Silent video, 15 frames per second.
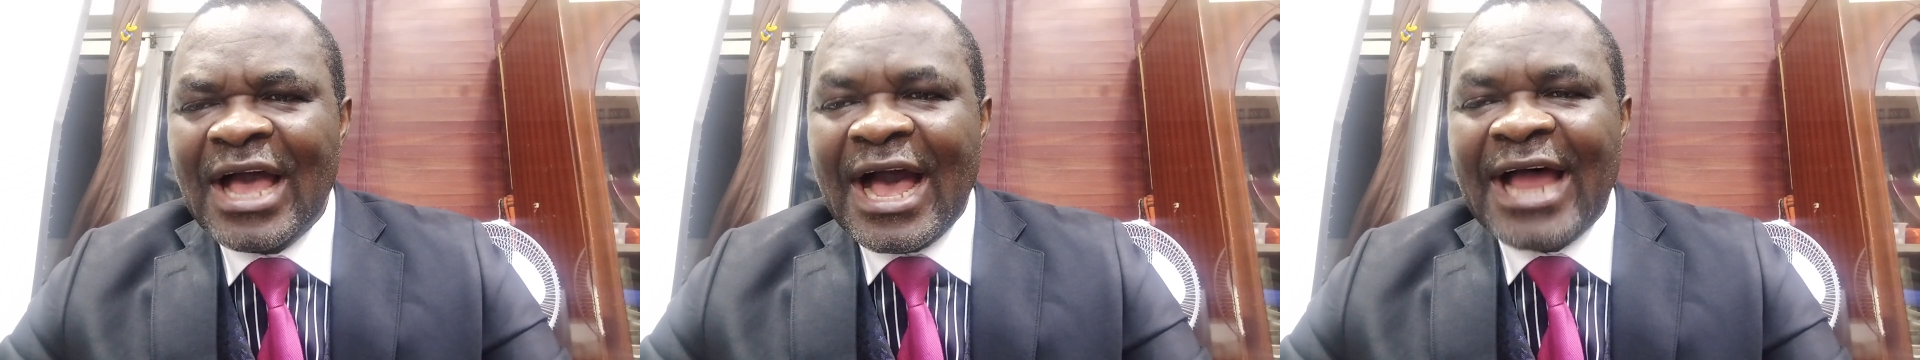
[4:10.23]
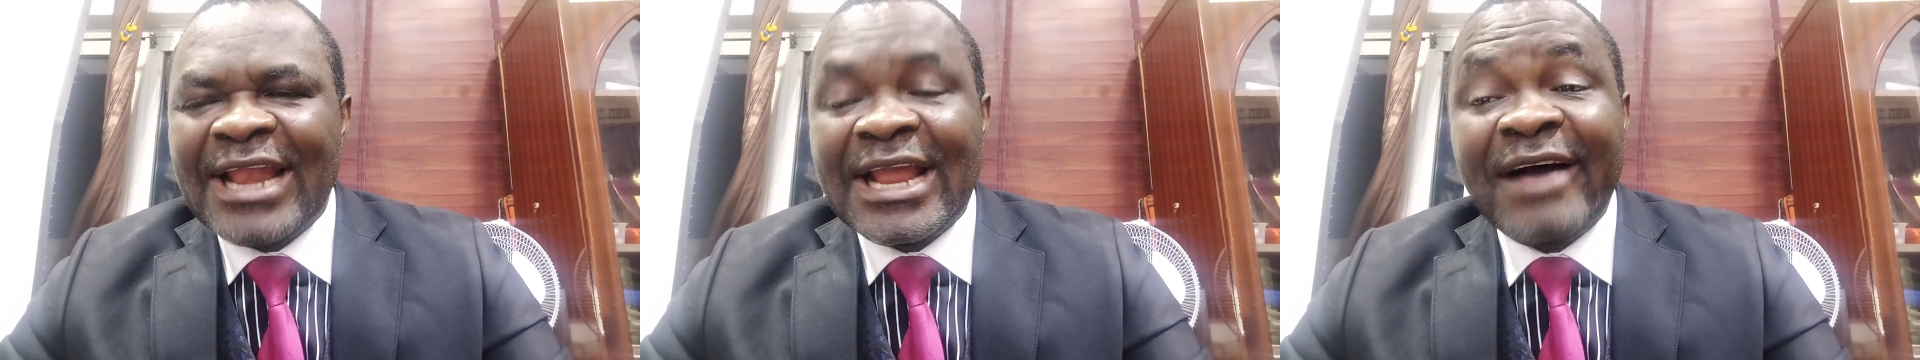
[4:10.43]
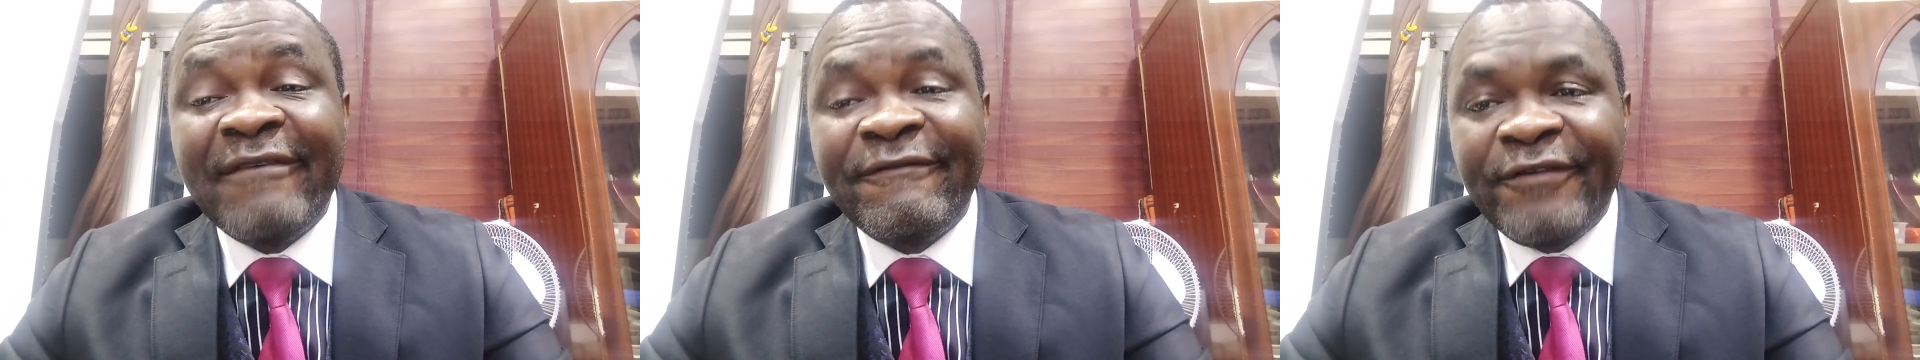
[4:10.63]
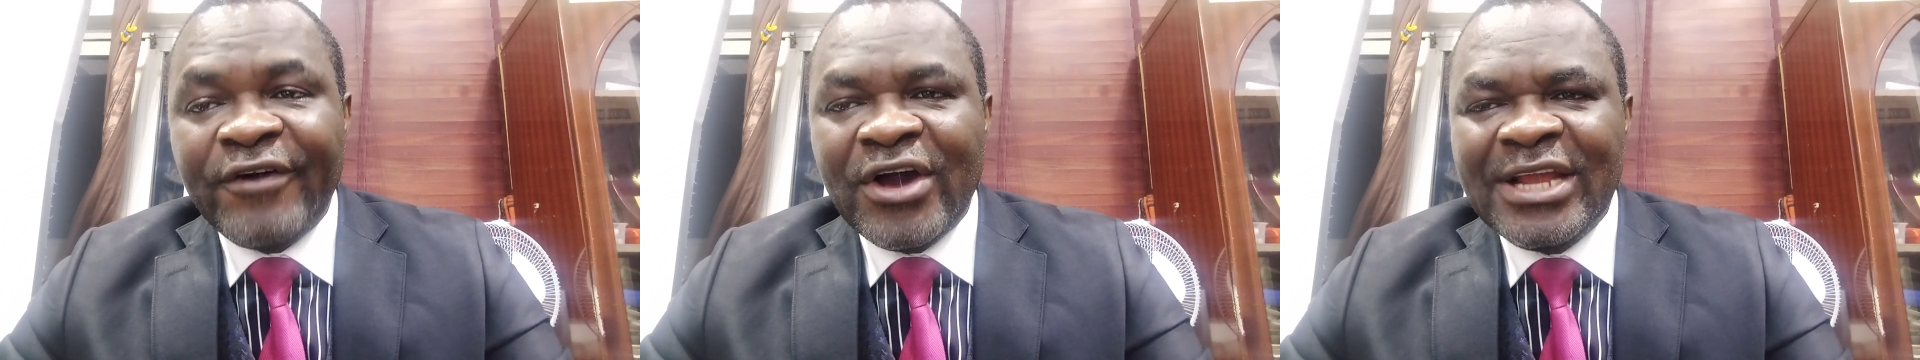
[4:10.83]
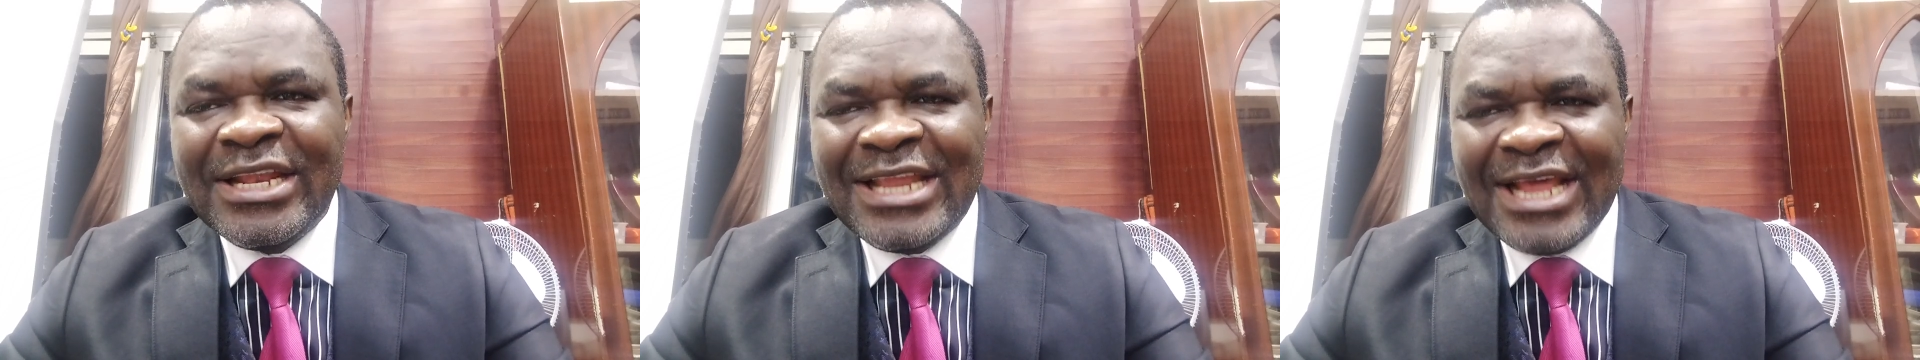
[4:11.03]
and
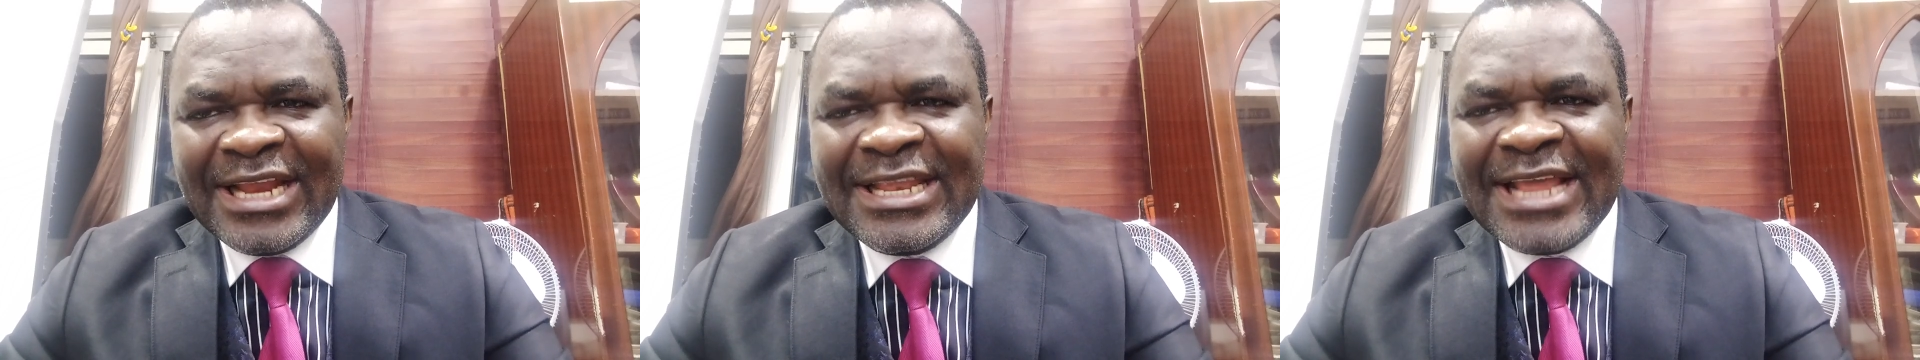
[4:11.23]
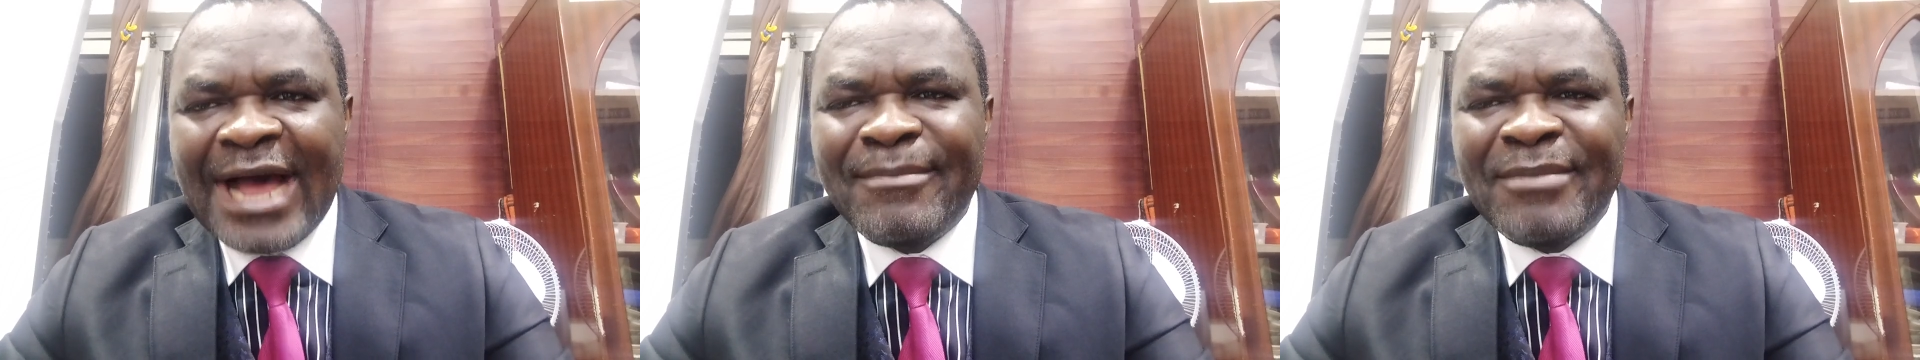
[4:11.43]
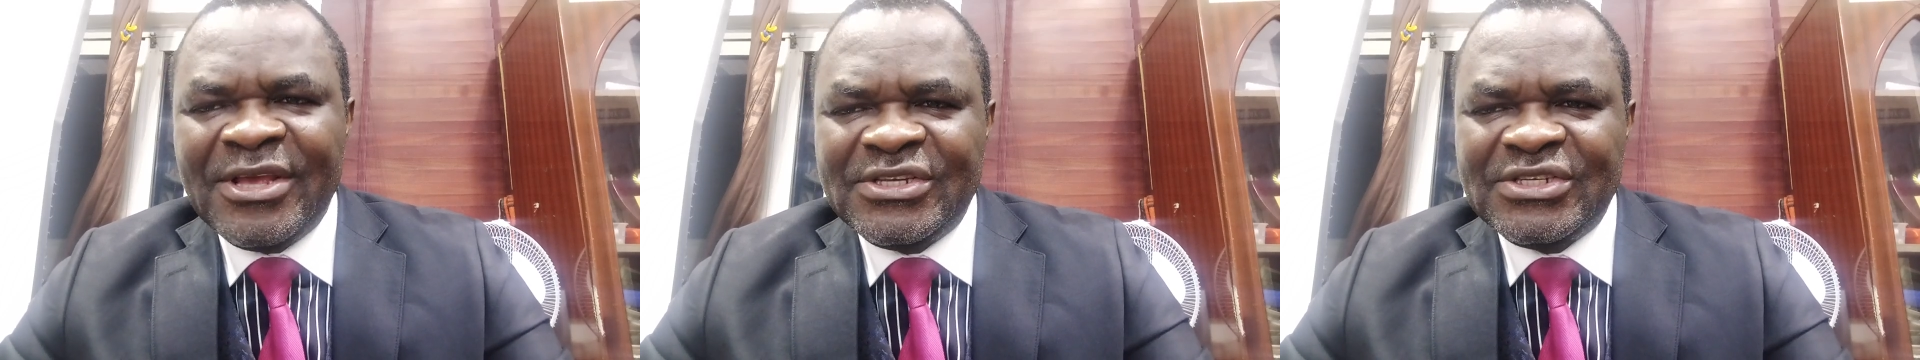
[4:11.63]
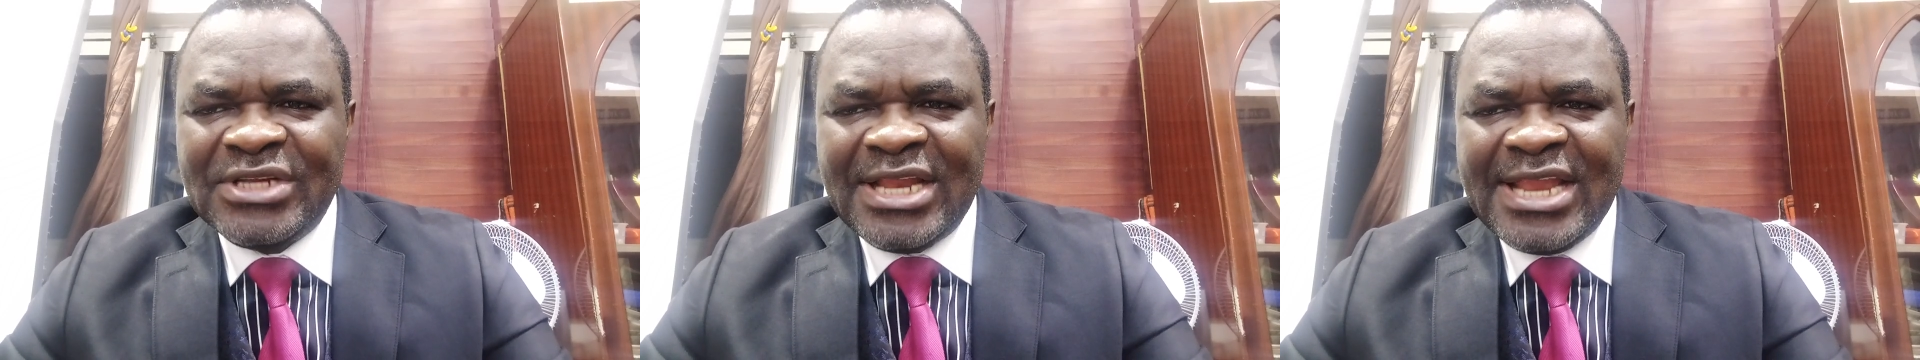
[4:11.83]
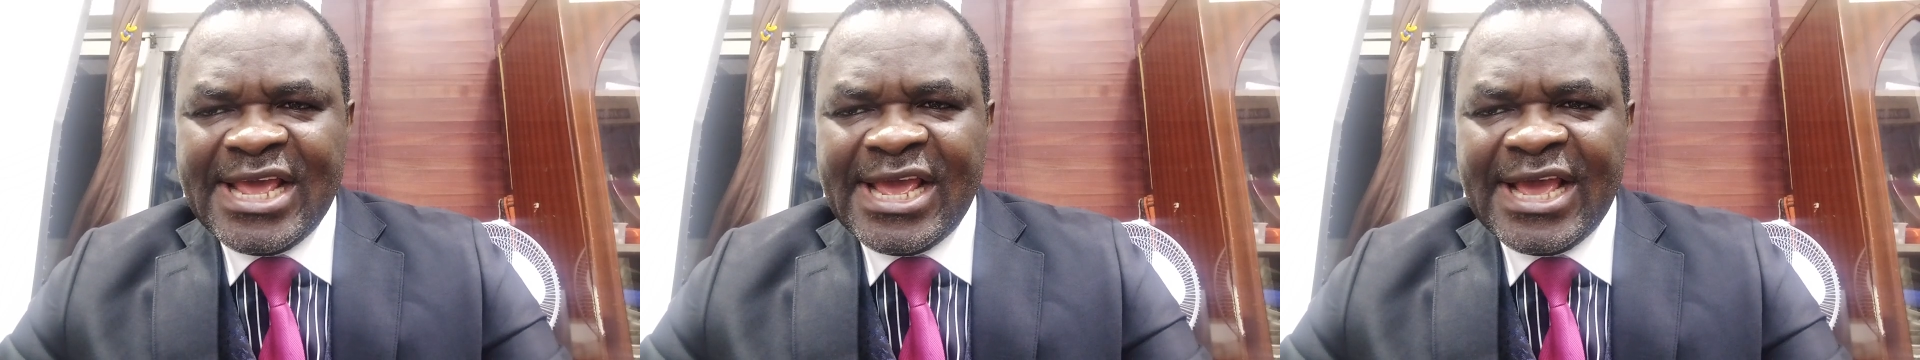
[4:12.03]
avoid the damage
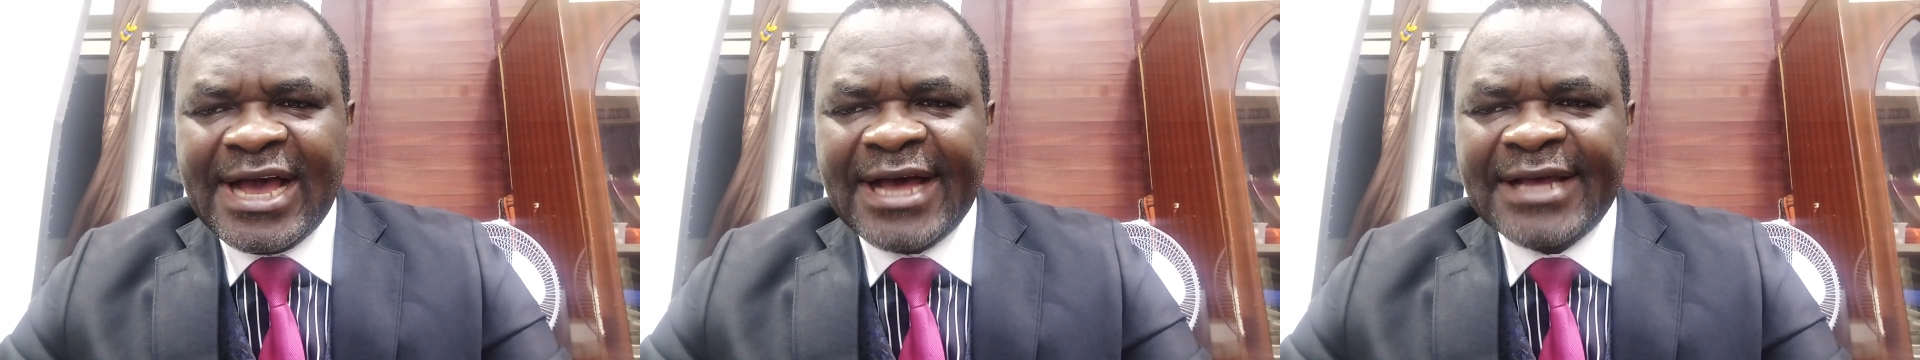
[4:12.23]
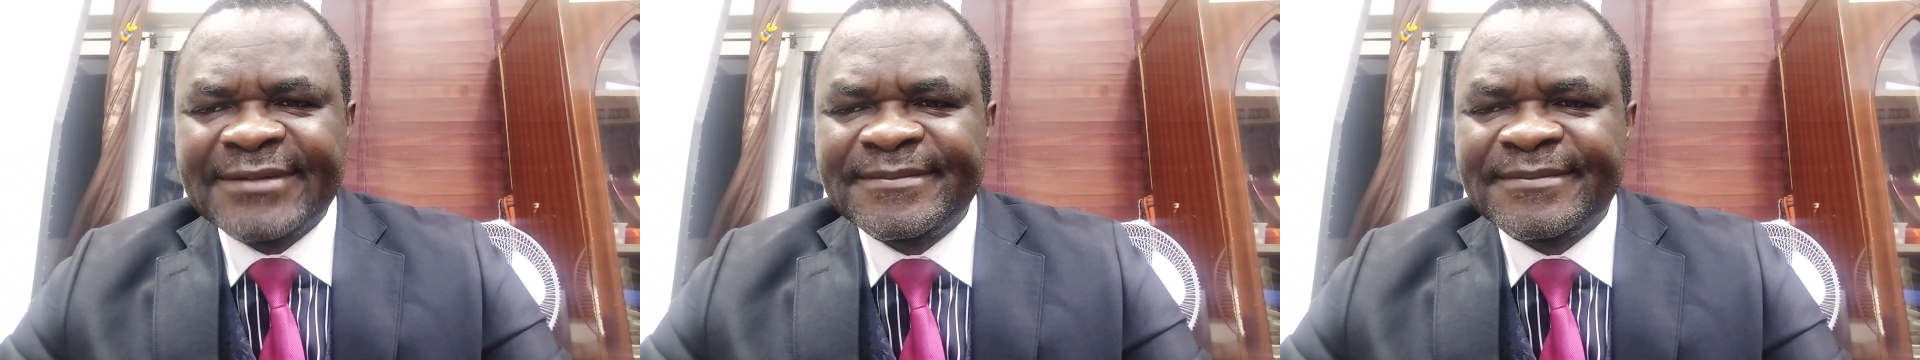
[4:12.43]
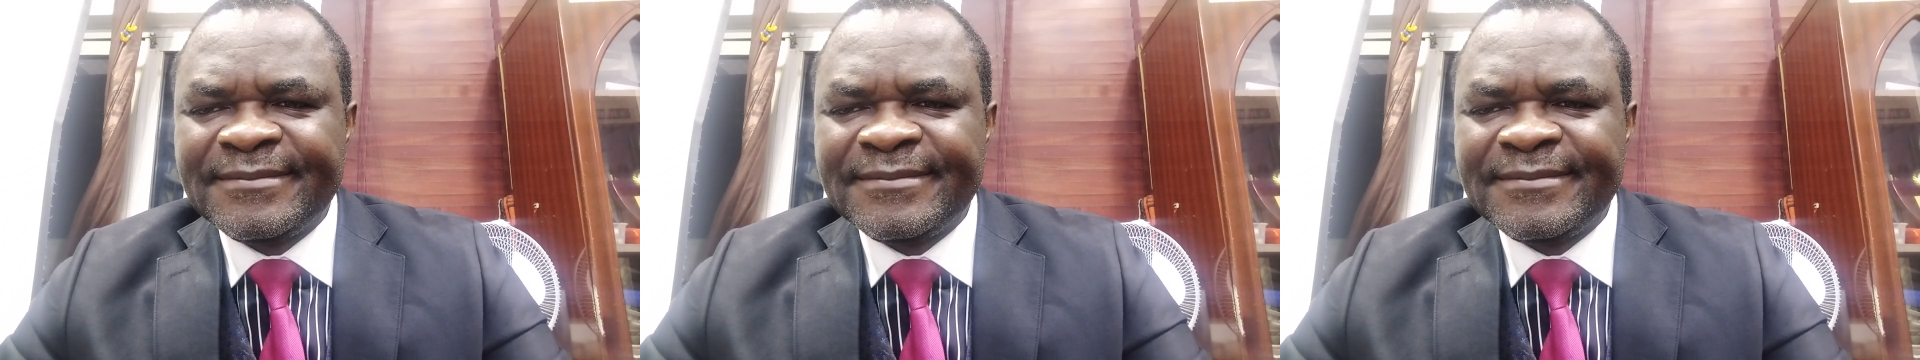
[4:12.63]
there